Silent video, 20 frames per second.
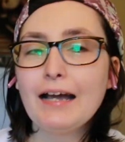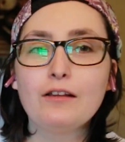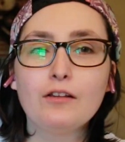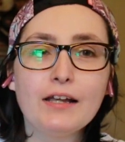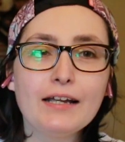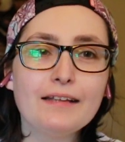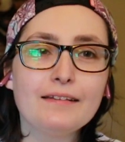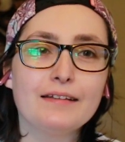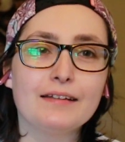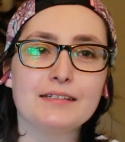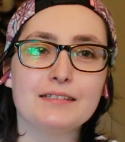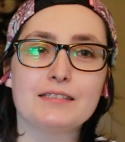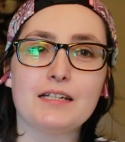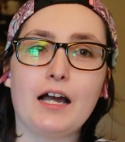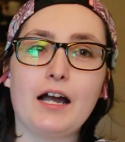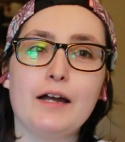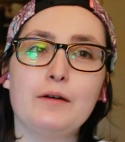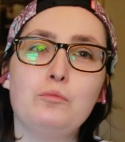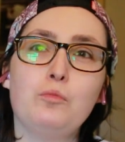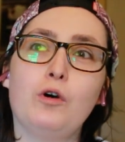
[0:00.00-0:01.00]
I like this.
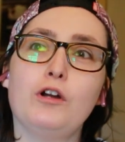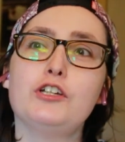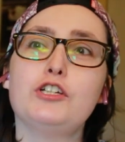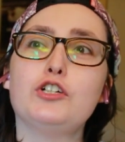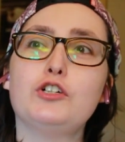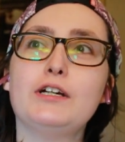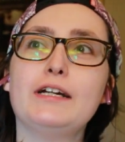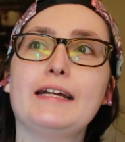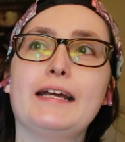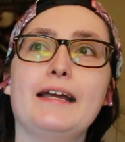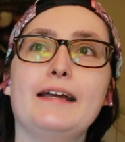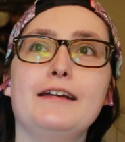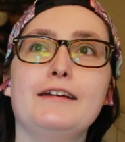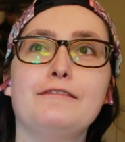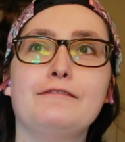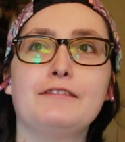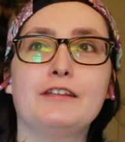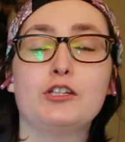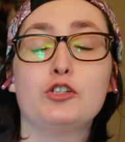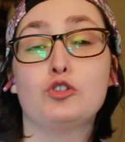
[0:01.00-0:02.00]
I'm wondering
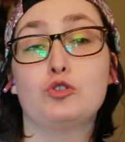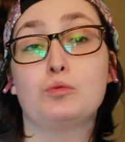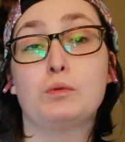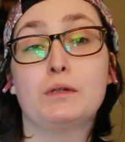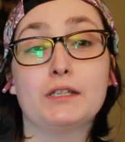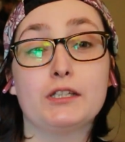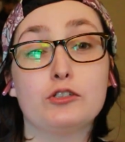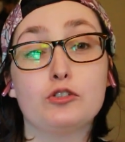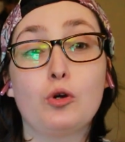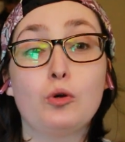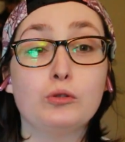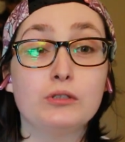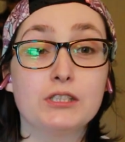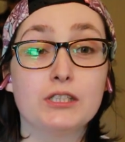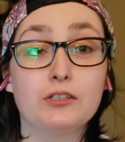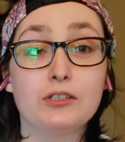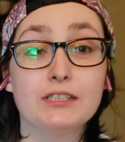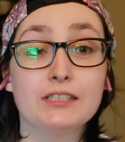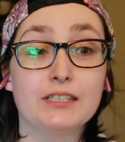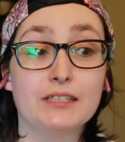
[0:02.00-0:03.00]
if this is what this whole
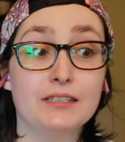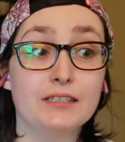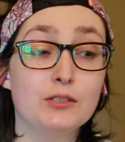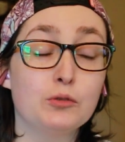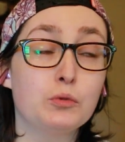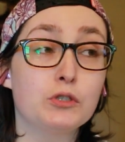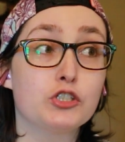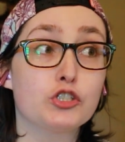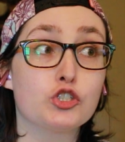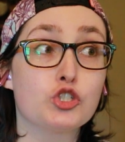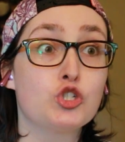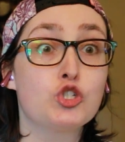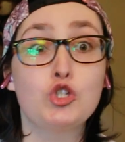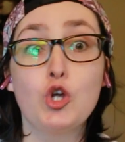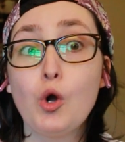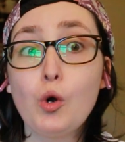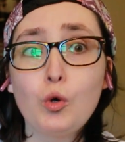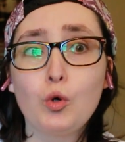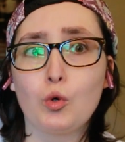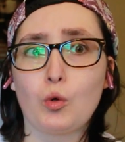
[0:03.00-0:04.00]
series is, which is
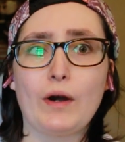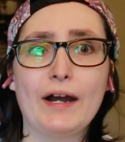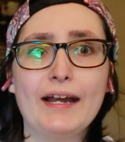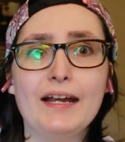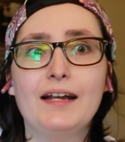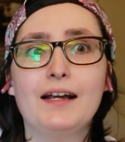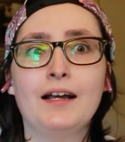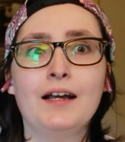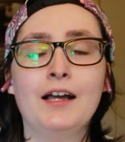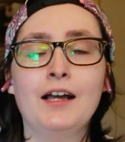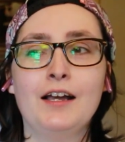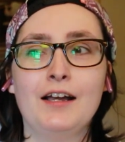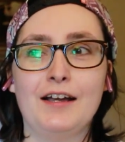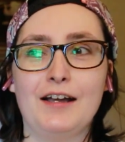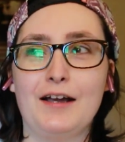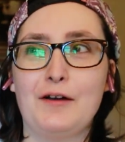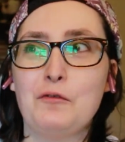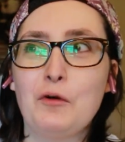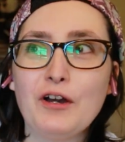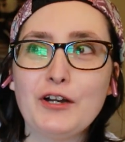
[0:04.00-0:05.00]
so great
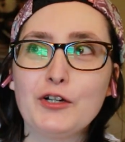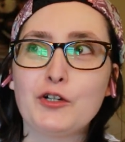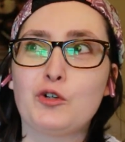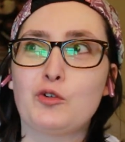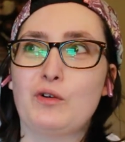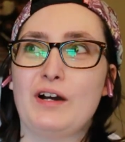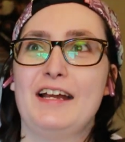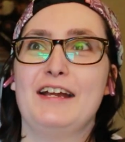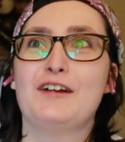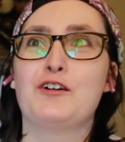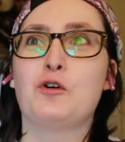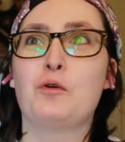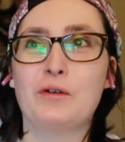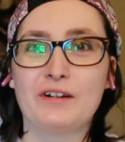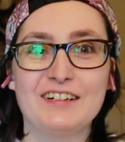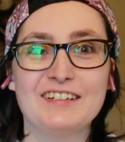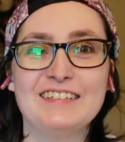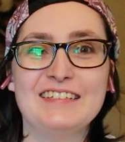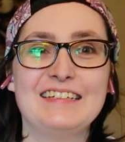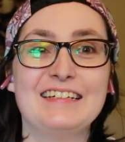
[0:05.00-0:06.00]
what a great
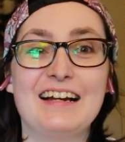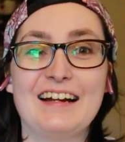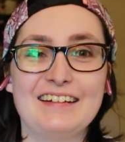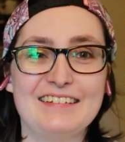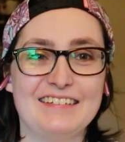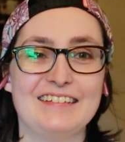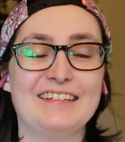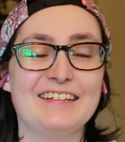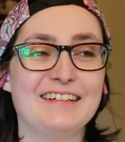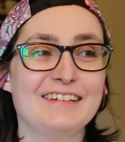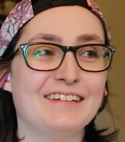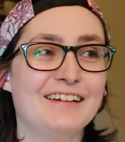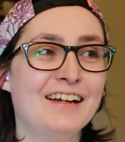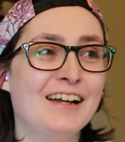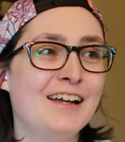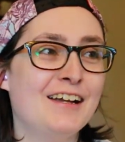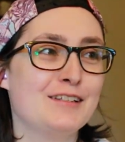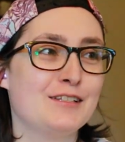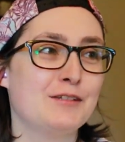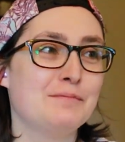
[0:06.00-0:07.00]
quarantine idea
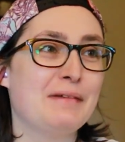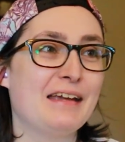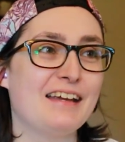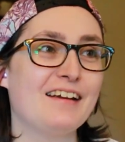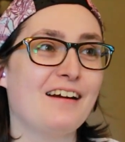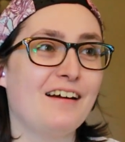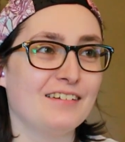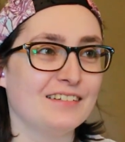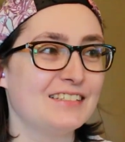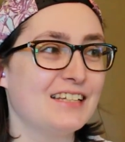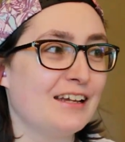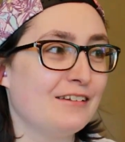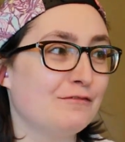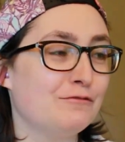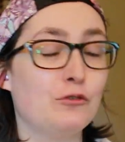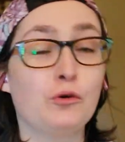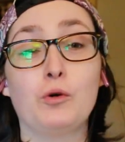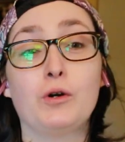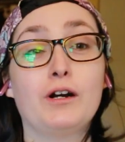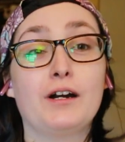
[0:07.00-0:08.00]
to make content
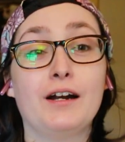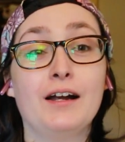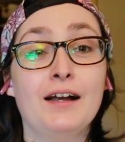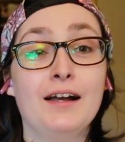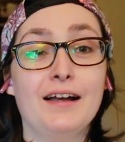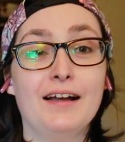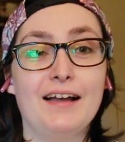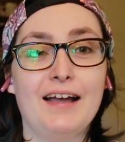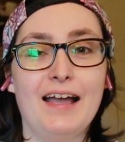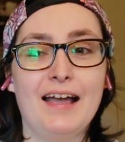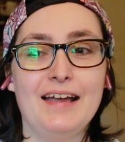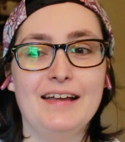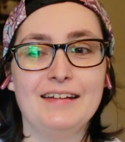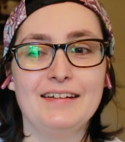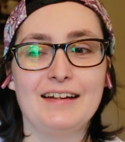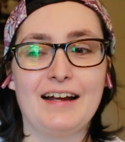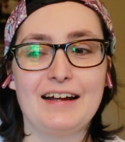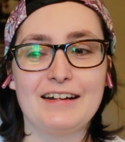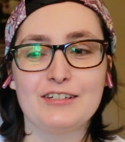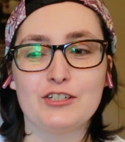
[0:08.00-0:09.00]
for
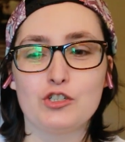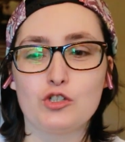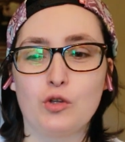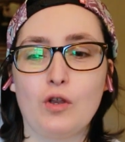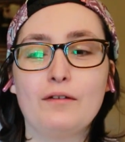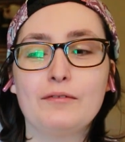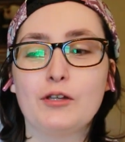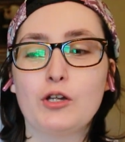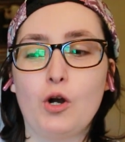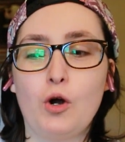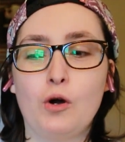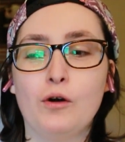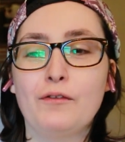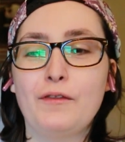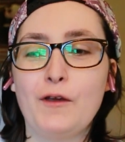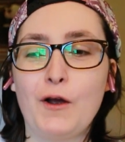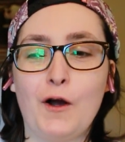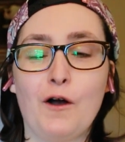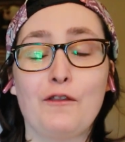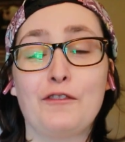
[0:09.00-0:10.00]
and I just love that all of
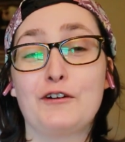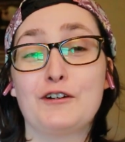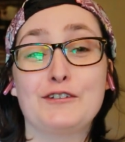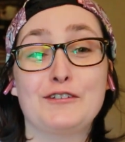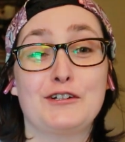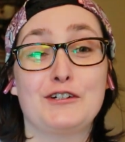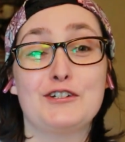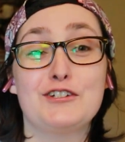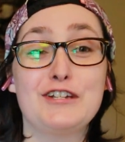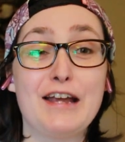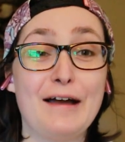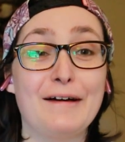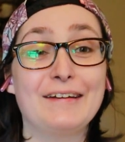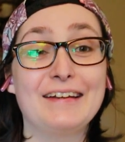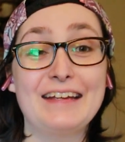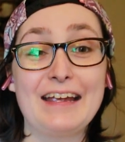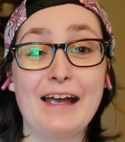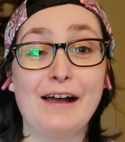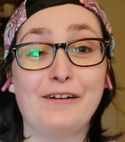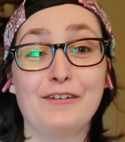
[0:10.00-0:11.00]
the authors are
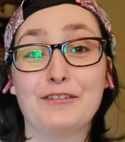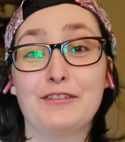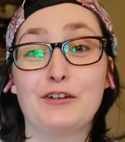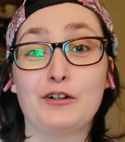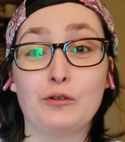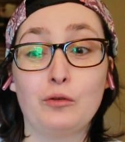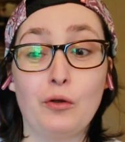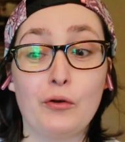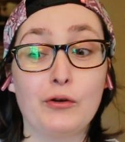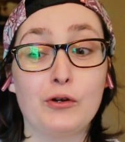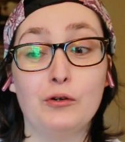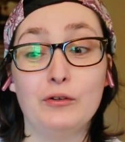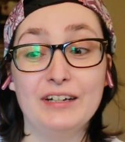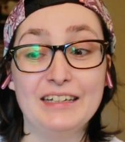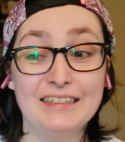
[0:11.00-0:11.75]
shouting out their local